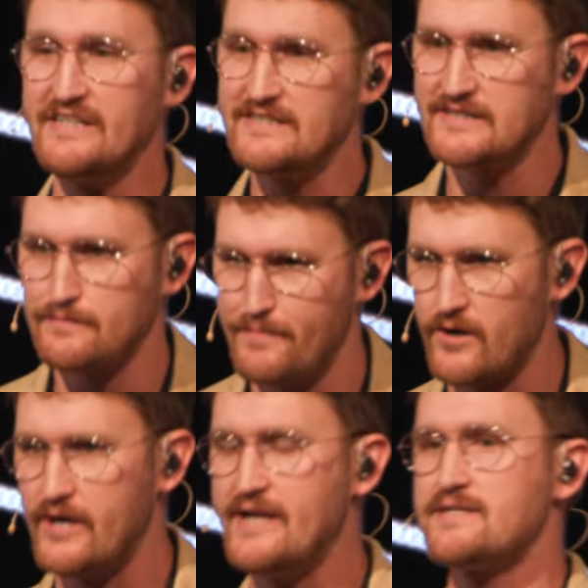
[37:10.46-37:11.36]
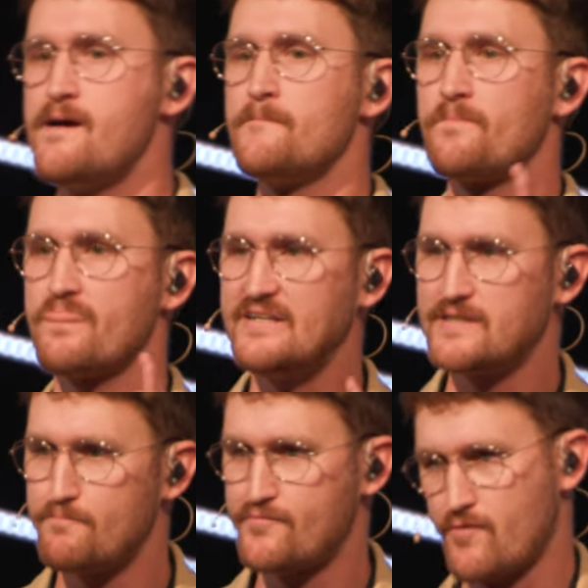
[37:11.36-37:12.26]
Spirit is a
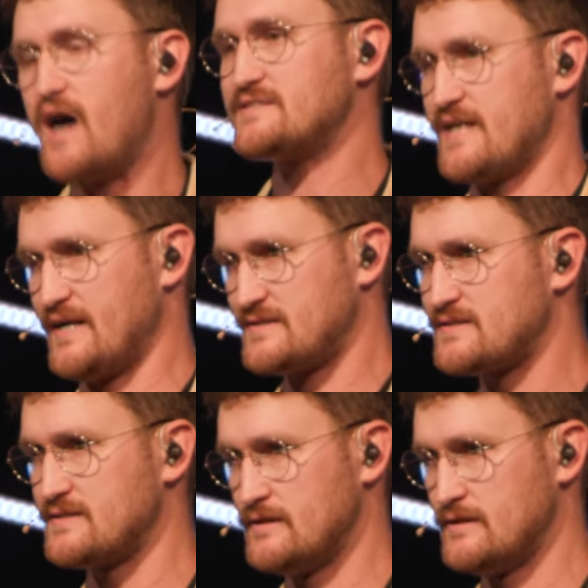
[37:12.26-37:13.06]
process.